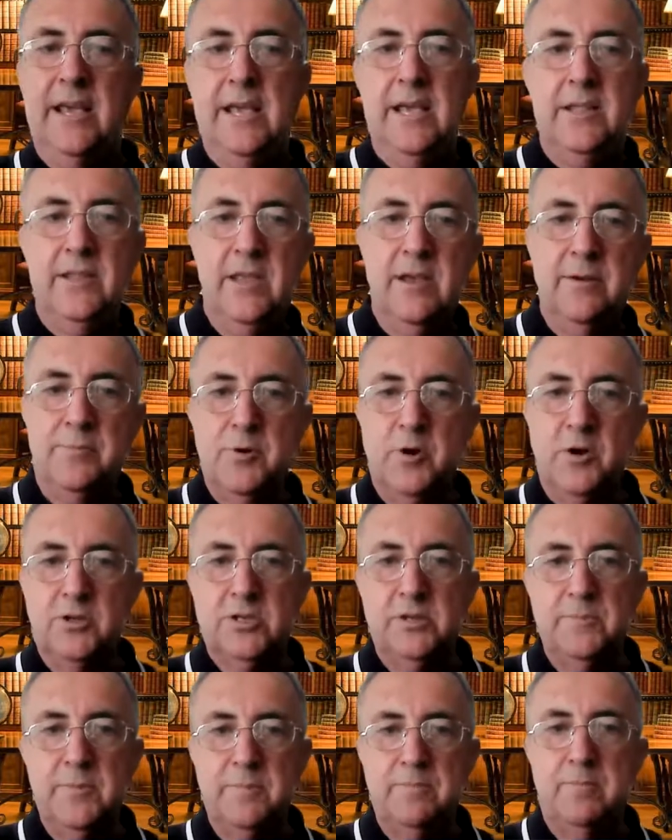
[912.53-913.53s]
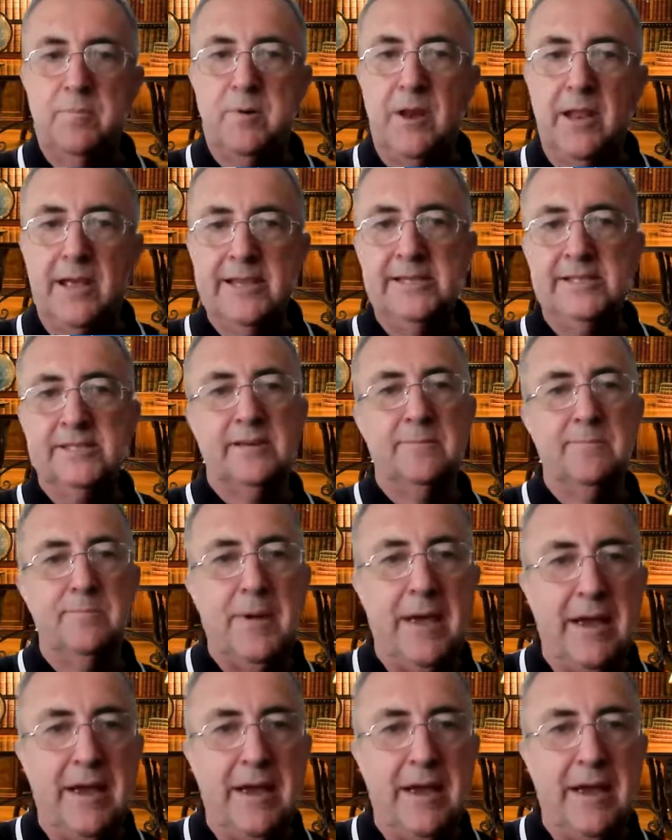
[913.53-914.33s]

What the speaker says: in the approximate place and